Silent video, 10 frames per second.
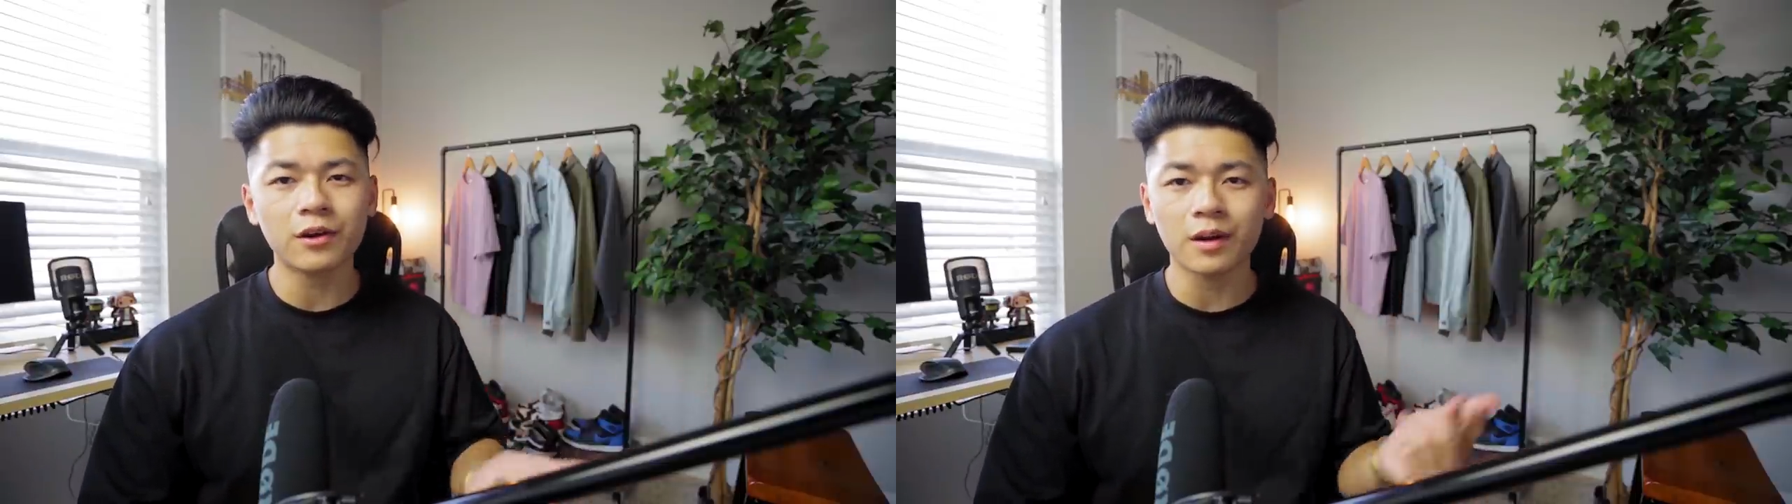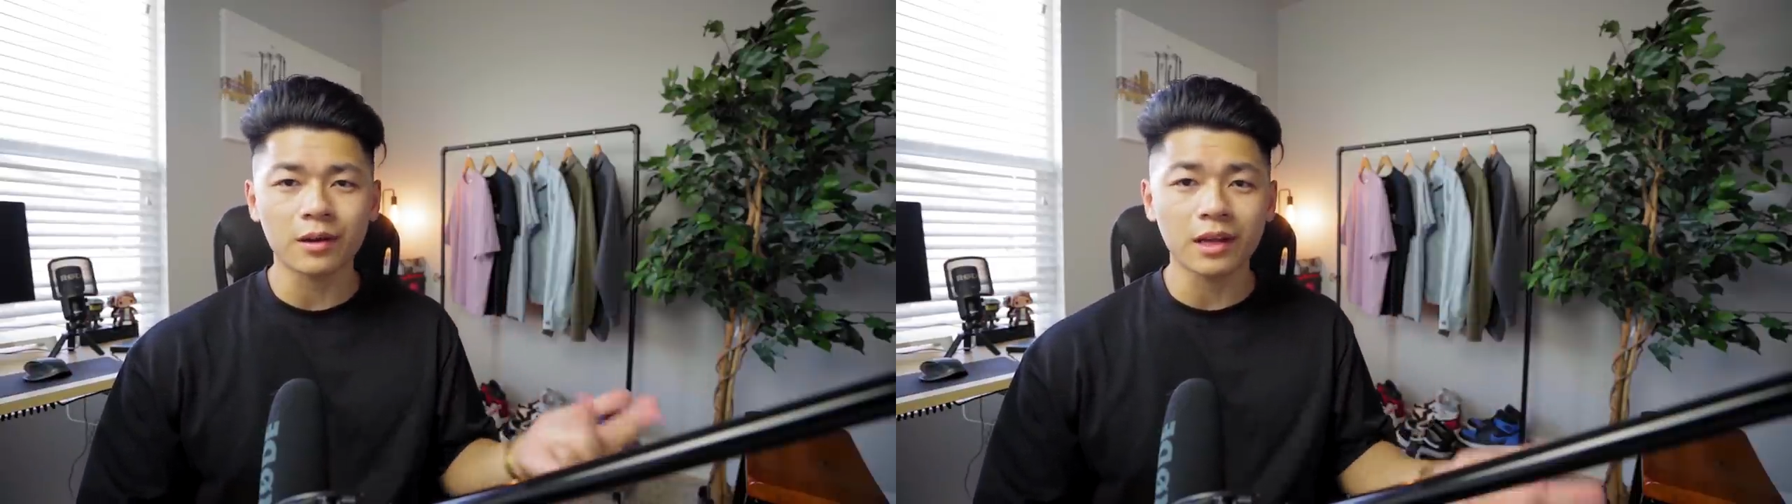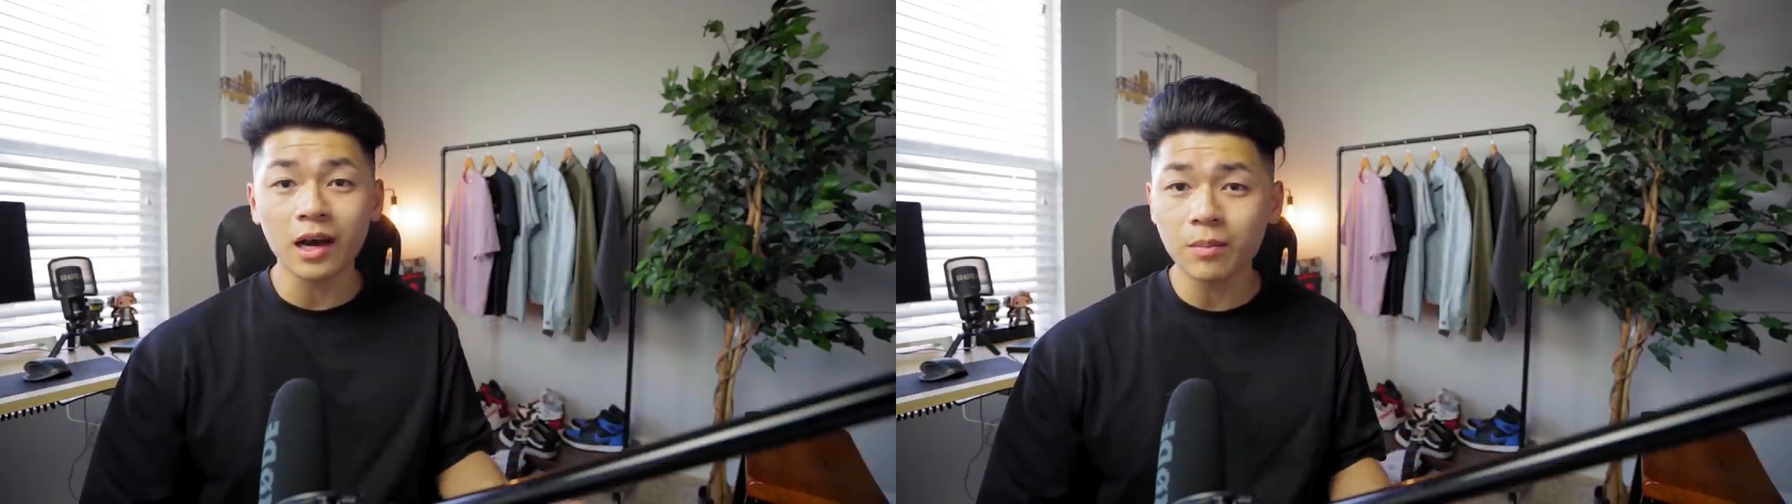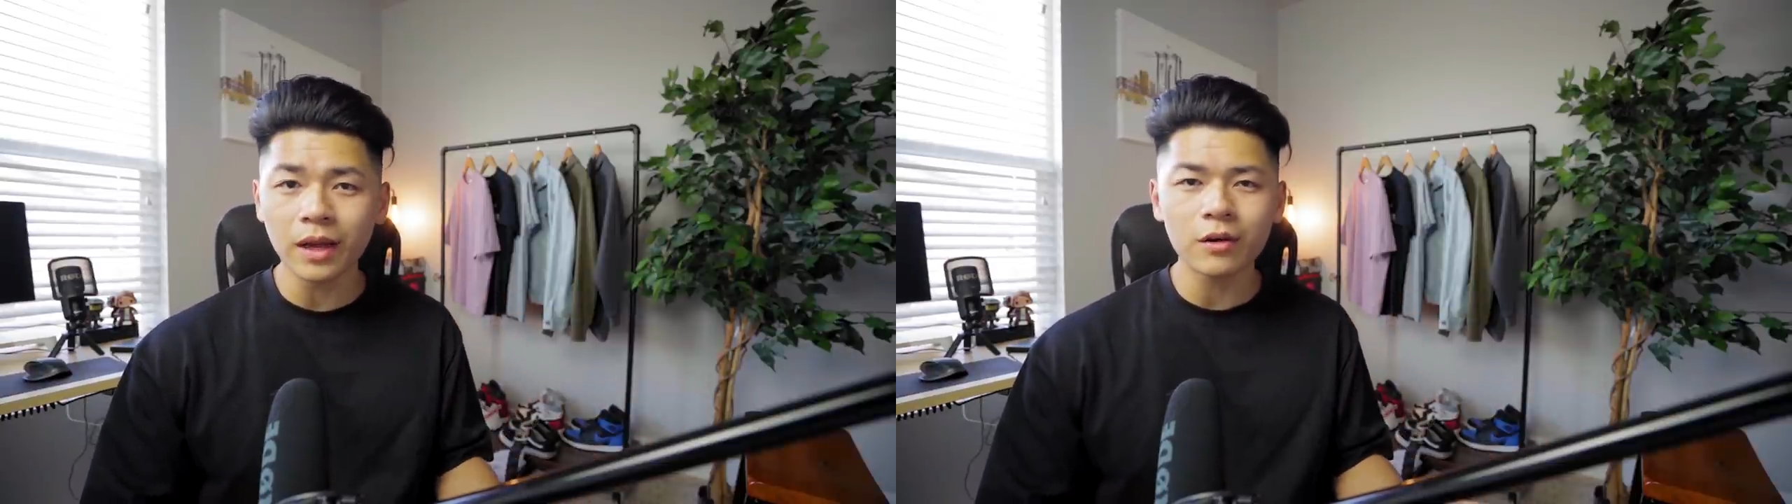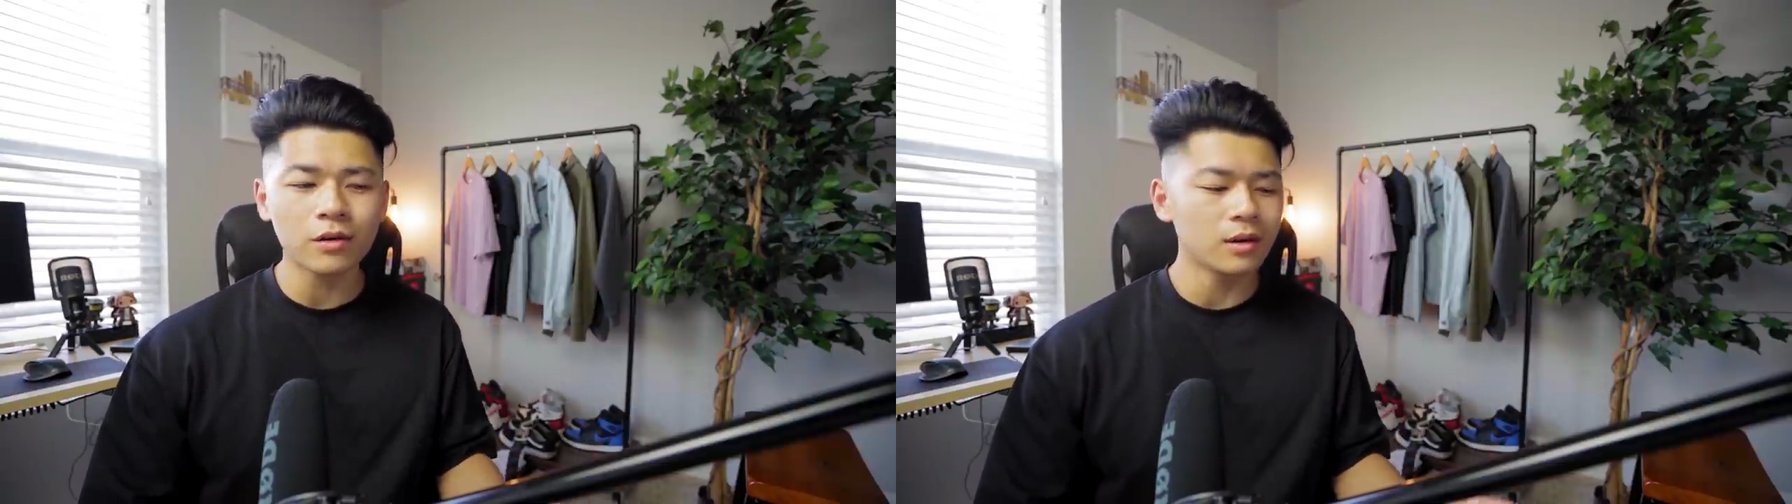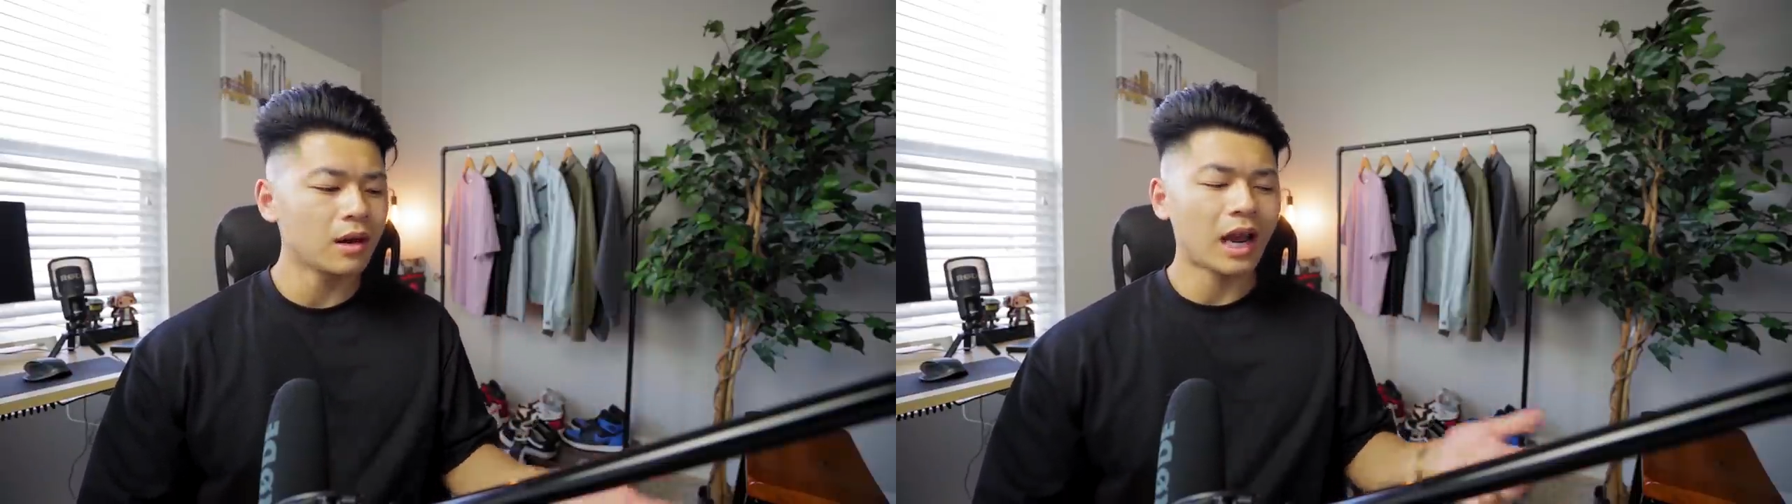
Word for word: and gunmetal.